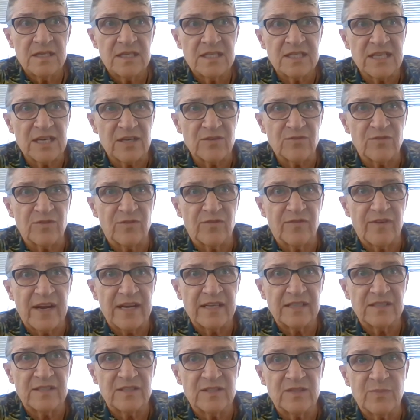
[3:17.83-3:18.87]
sexual
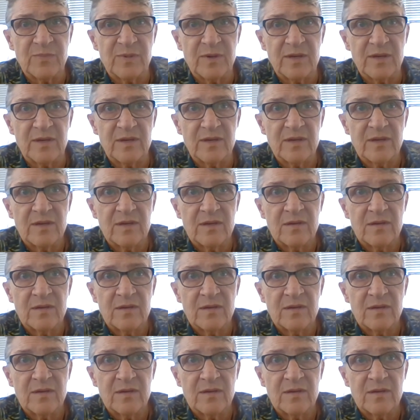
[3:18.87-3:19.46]
violence, but